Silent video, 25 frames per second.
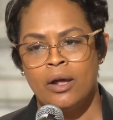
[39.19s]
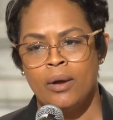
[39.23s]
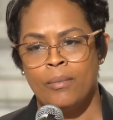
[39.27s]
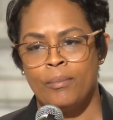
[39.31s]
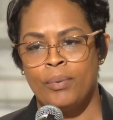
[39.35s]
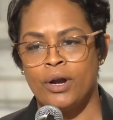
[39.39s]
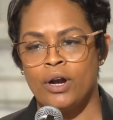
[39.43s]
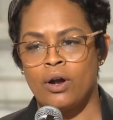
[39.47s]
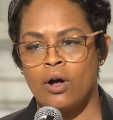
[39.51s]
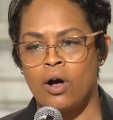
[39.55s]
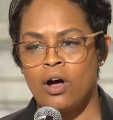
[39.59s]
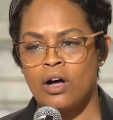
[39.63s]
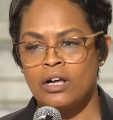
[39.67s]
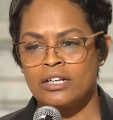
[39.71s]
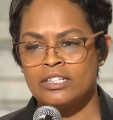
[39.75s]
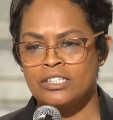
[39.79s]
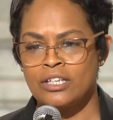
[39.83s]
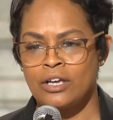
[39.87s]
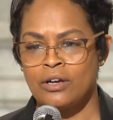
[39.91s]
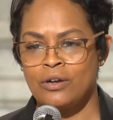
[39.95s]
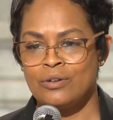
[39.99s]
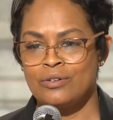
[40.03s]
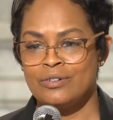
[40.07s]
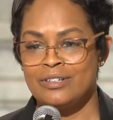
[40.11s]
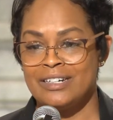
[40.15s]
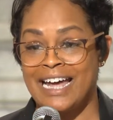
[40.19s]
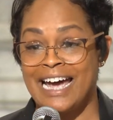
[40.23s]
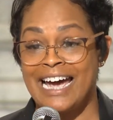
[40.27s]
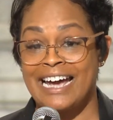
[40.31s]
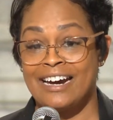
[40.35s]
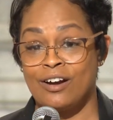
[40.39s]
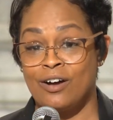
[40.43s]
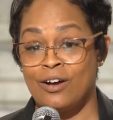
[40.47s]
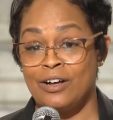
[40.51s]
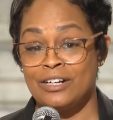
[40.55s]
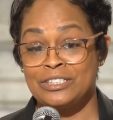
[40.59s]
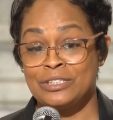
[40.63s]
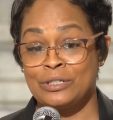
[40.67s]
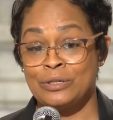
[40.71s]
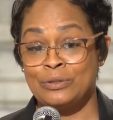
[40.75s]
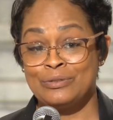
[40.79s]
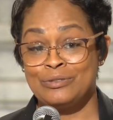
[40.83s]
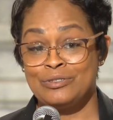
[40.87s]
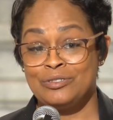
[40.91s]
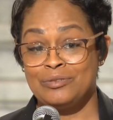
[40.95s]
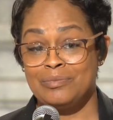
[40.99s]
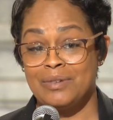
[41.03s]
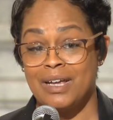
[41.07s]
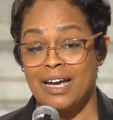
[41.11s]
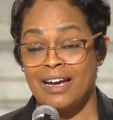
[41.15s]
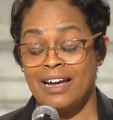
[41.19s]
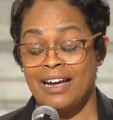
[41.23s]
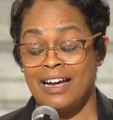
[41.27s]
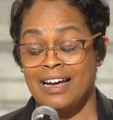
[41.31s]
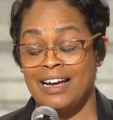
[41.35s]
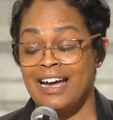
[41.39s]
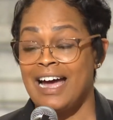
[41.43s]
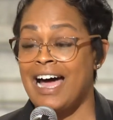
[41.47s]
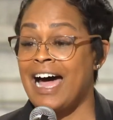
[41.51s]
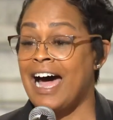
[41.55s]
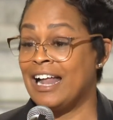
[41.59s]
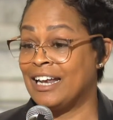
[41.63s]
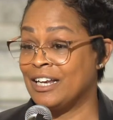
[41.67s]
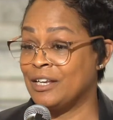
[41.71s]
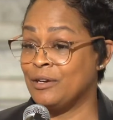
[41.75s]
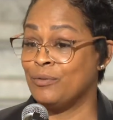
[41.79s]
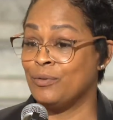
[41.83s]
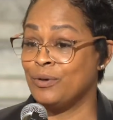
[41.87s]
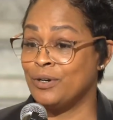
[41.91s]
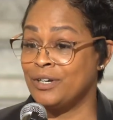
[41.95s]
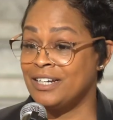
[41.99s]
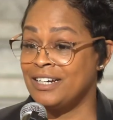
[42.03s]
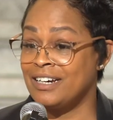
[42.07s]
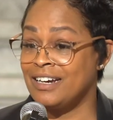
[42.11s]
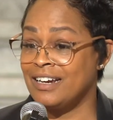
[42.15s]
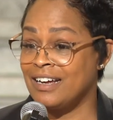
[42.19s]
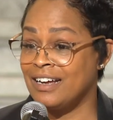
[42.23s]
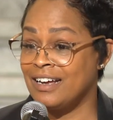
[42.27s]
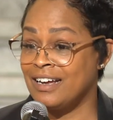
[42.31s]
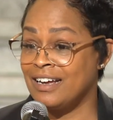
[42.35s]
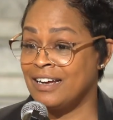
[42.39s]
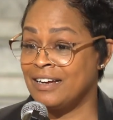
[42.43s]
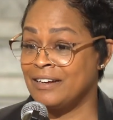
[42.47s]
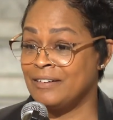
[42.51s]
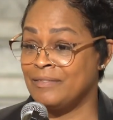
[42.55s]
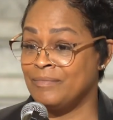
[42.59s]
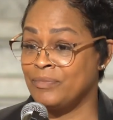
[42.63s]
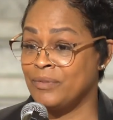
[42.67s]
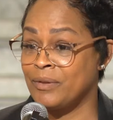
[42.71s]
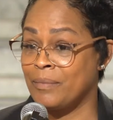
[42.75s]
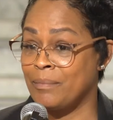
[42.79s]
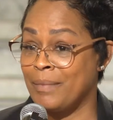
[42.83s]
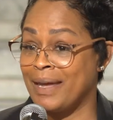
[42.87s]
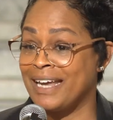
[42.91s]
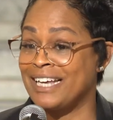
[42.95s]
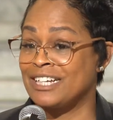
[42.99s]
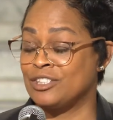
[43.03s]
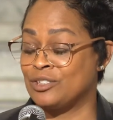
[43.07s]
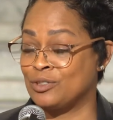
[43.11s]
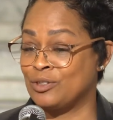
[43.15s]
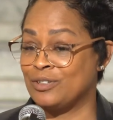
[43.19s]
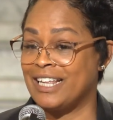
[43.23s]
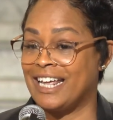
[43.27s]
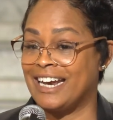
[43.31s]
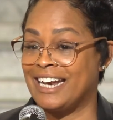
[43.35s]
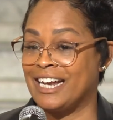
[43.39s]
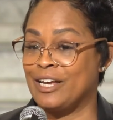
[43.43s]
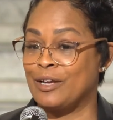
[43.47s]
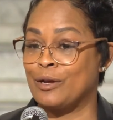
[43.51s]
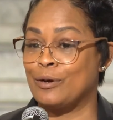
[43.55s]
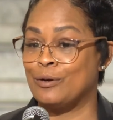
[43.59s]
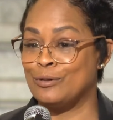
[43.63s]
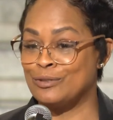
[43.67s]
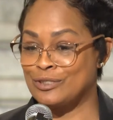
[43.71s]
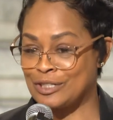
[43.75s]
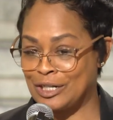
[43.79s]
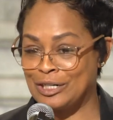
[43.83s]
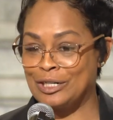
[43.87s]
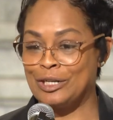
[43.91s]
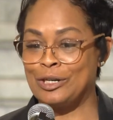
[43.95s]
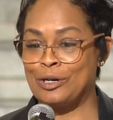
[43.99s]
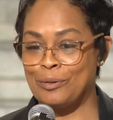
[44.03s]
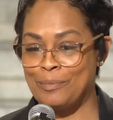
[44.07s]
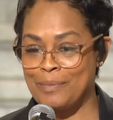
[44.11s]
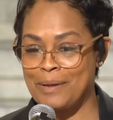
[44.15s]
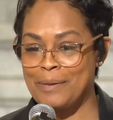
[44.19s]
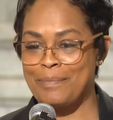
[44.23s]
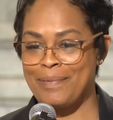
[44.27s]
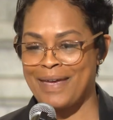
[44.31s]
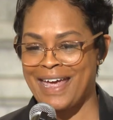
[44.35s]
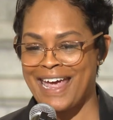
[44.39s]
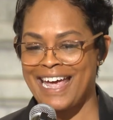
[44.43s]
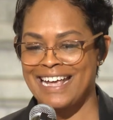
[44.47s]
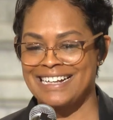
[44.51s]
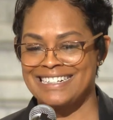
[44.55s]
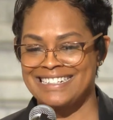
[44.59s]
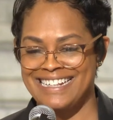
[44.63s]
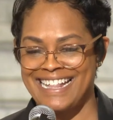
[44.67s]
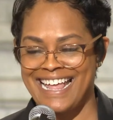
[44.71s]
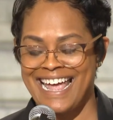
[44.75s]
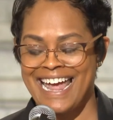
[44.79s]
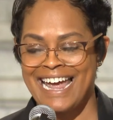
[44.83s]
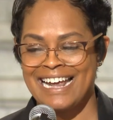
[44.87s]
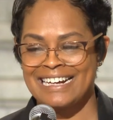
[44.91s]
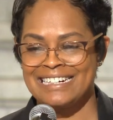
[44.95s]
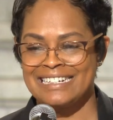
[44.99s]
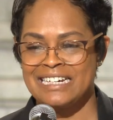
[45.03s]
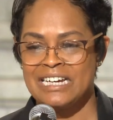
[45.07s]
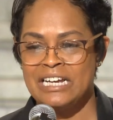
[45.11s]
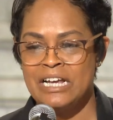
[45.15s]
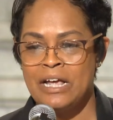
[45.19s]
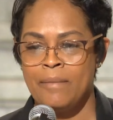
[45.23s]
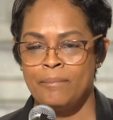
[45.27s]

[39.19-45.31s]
but also not also uh, Hollywood, um, making sure that it goes a little bit past that,